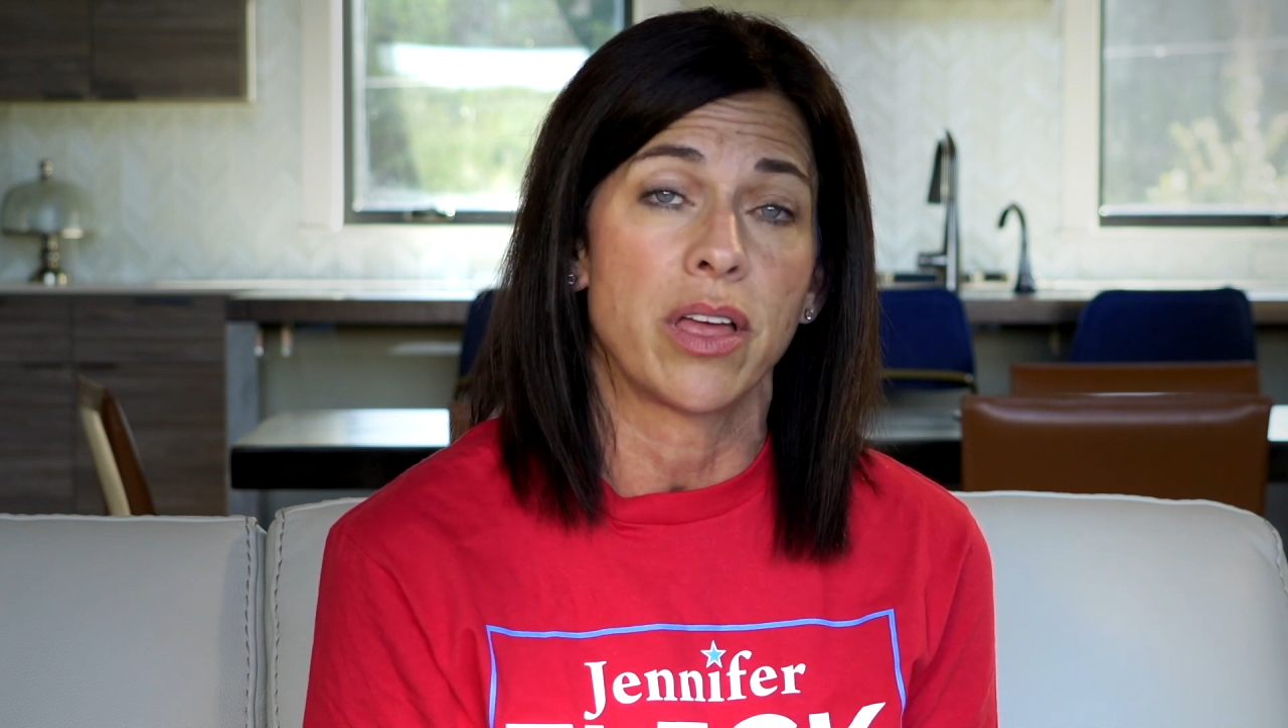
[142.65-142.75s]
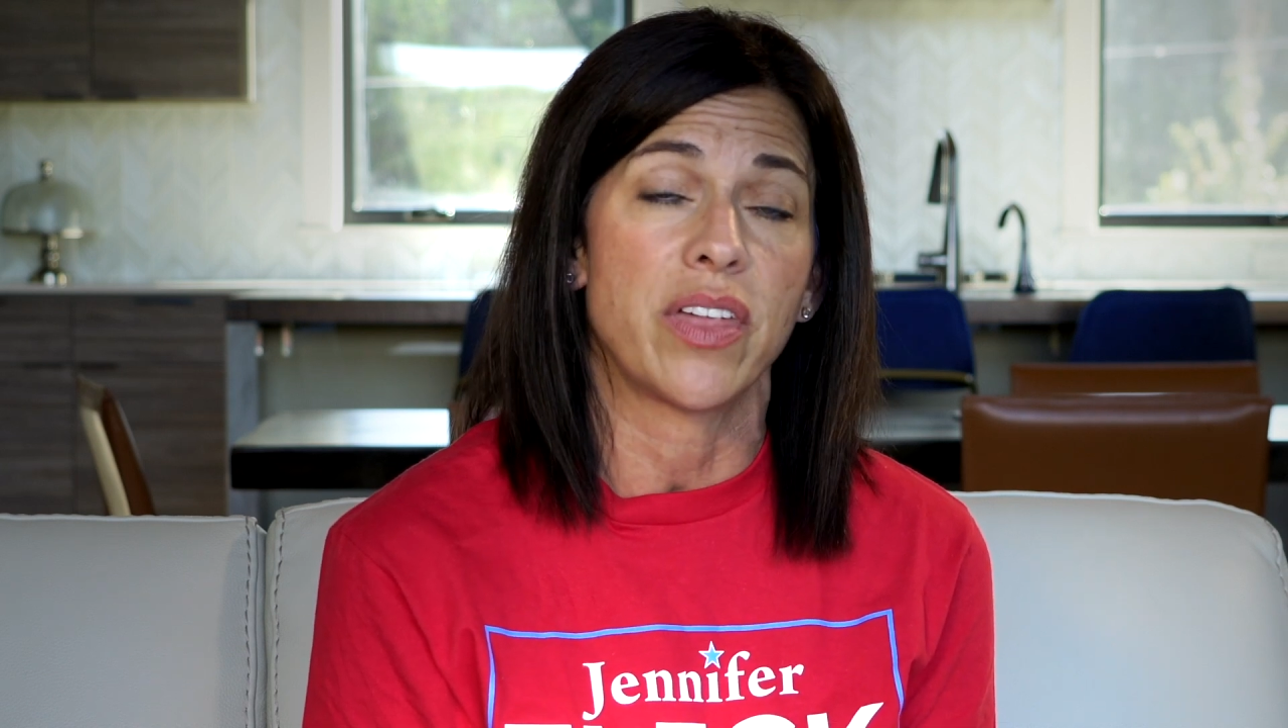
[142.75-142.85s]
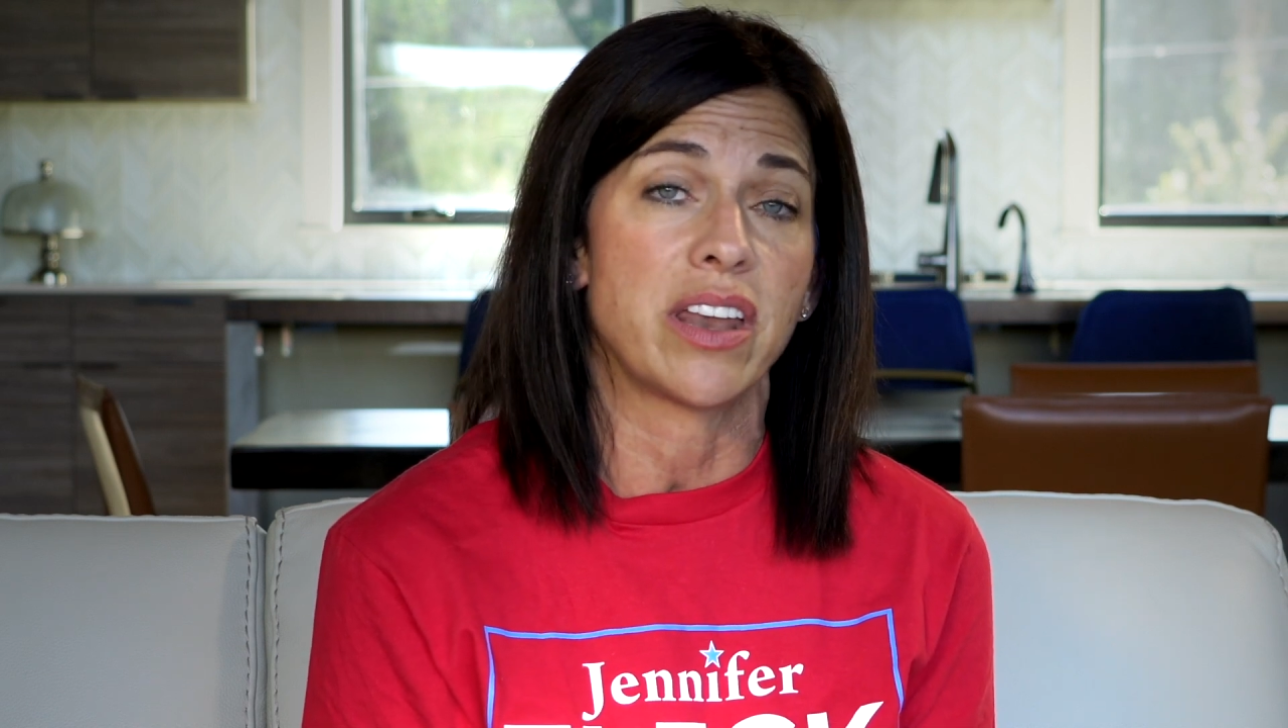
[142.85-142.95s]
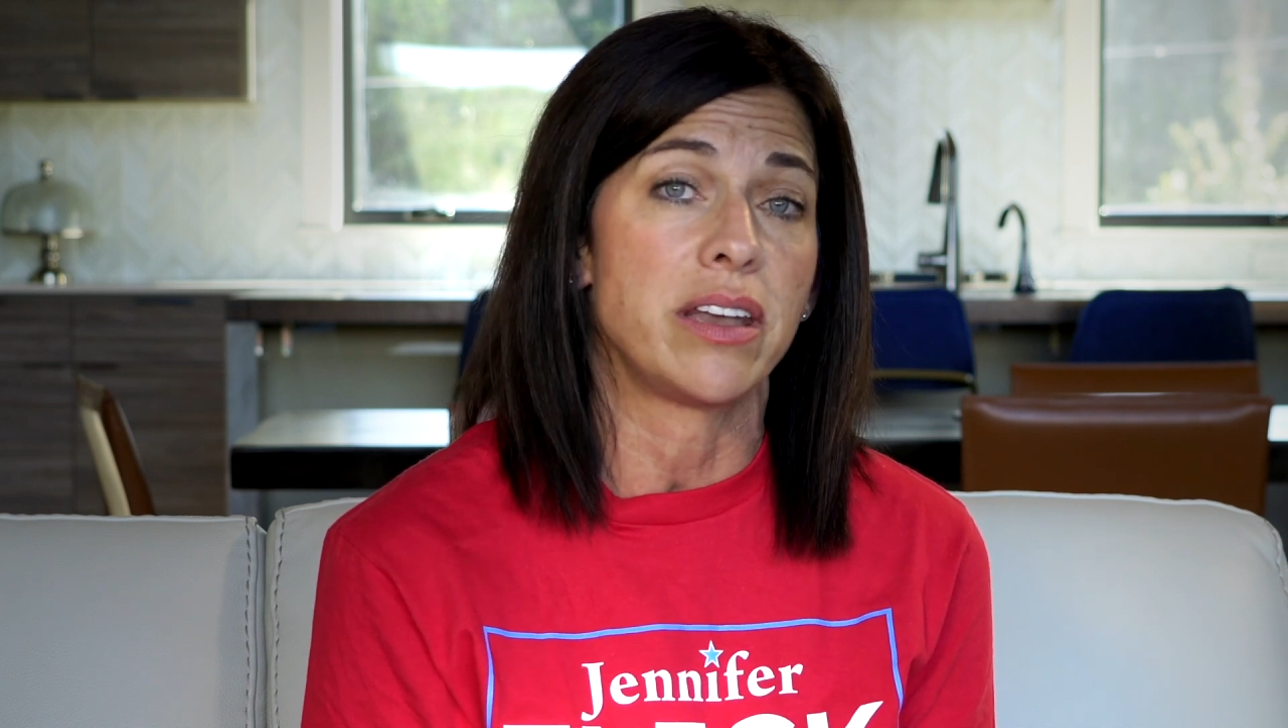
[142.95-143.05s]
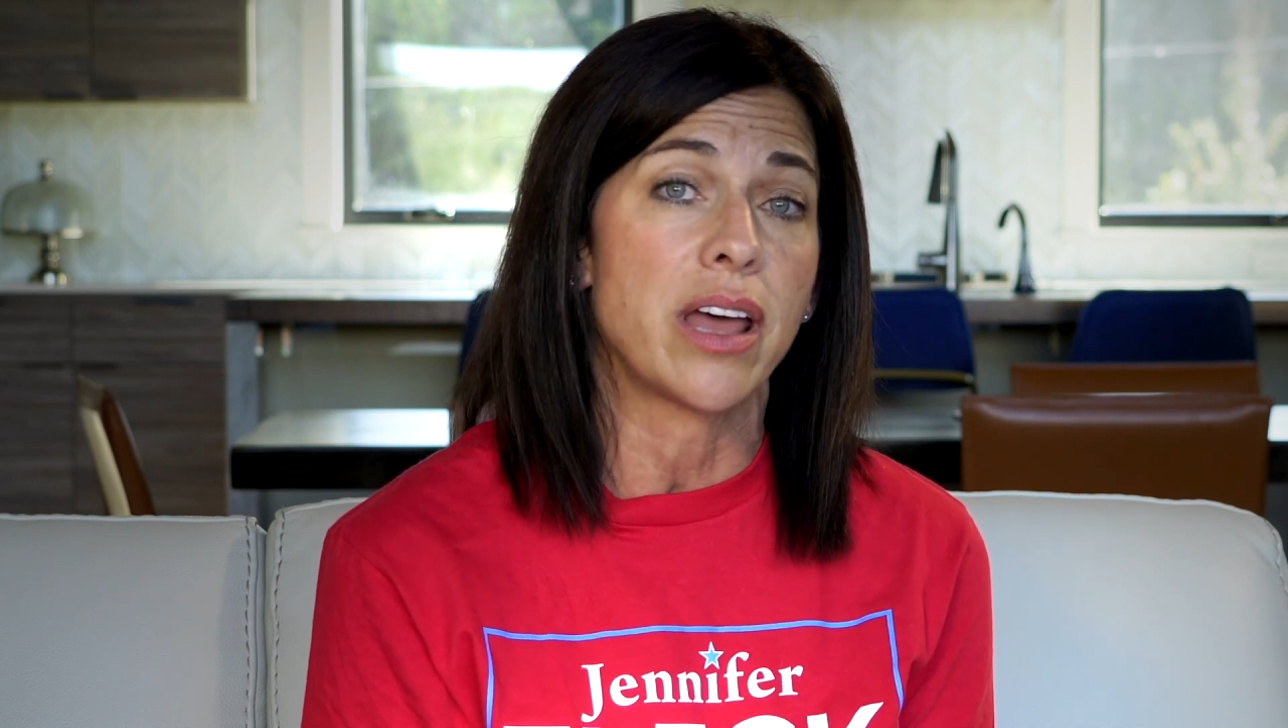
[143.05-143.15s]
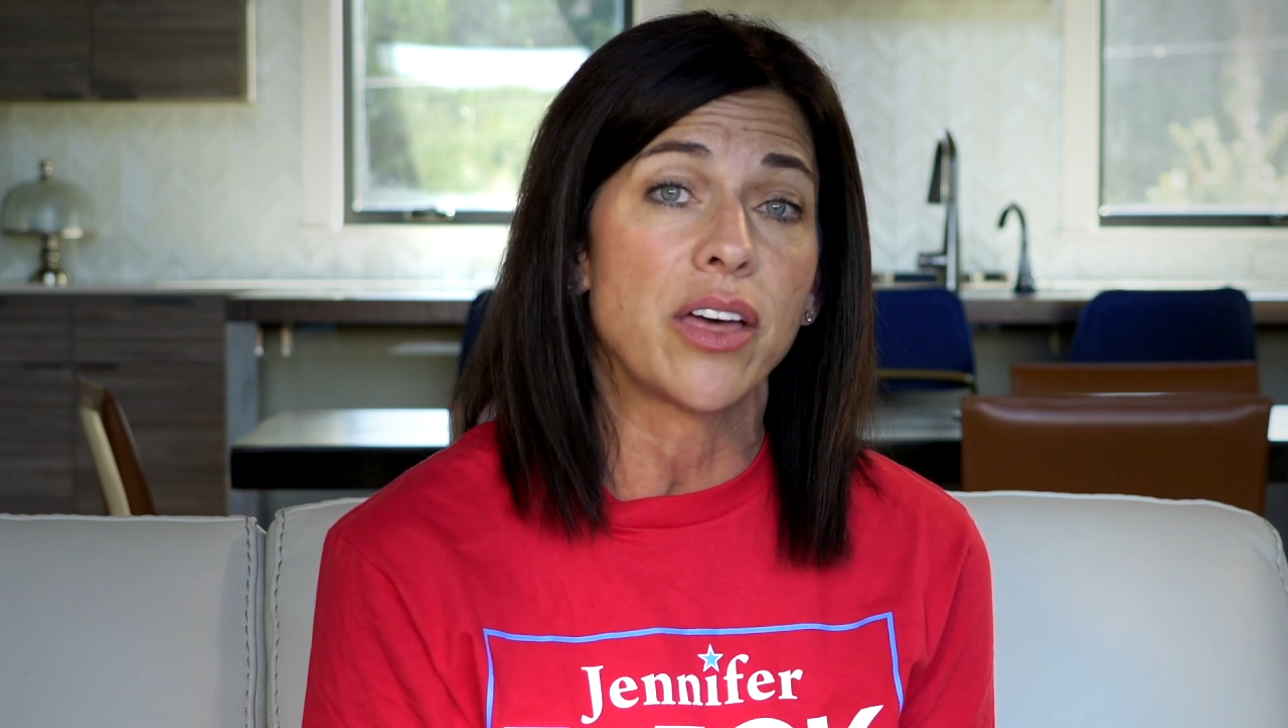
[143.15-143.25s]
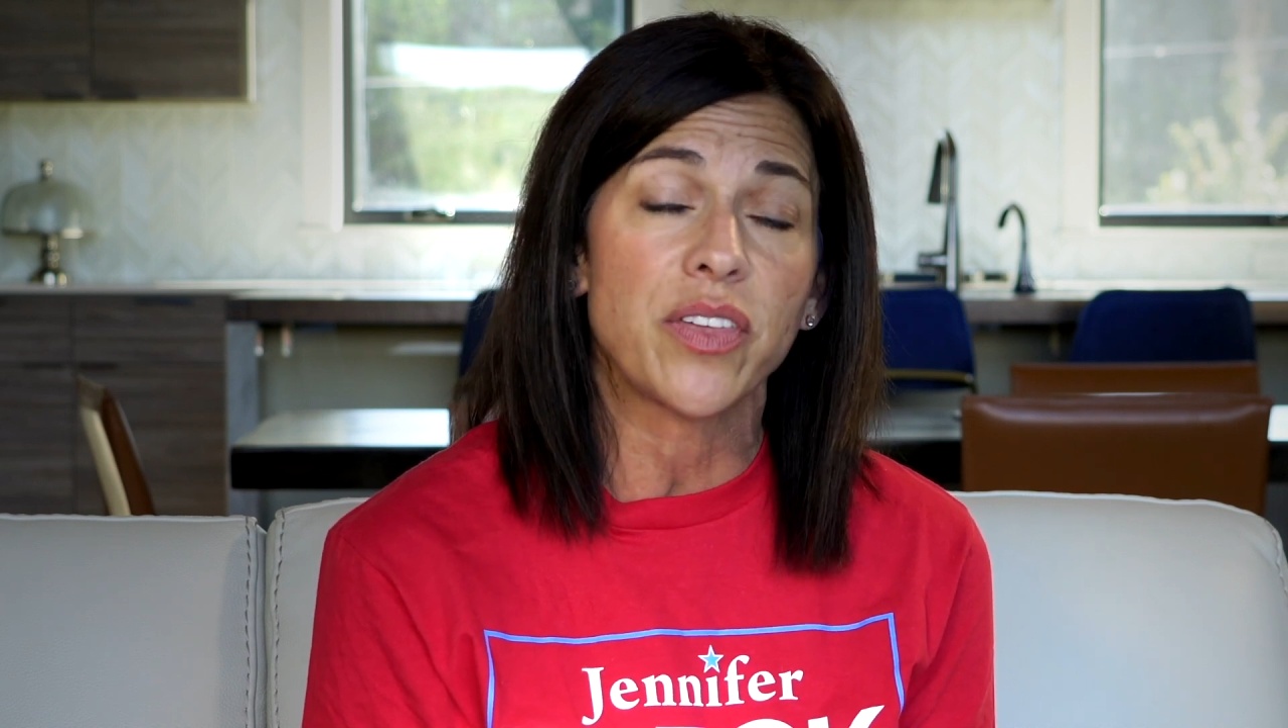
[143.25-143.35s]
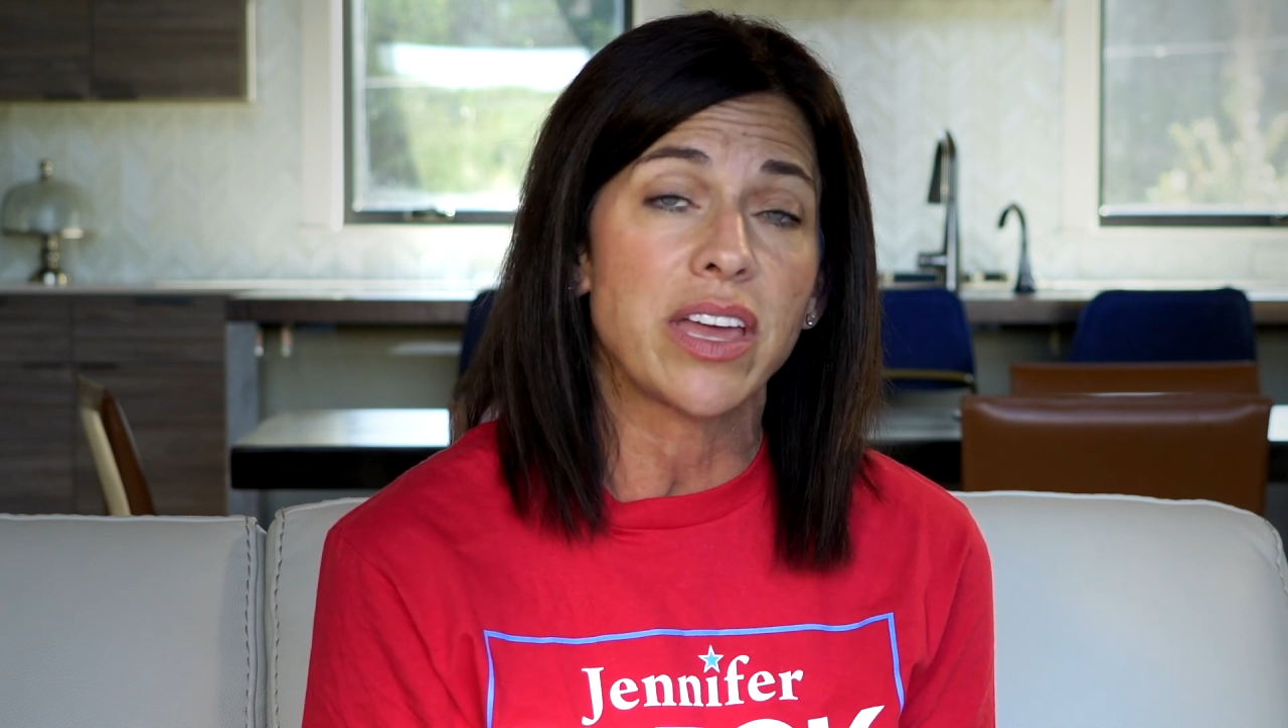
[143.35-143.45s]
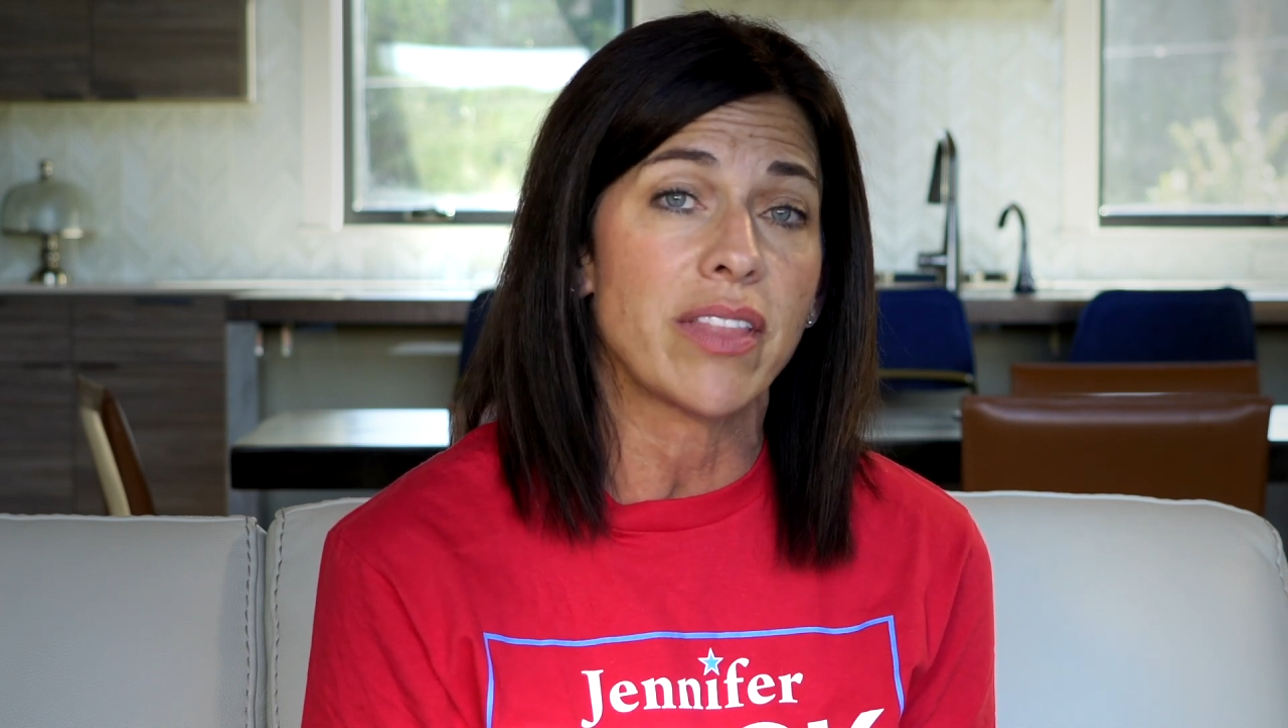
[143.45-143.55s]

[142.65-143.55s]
that nothing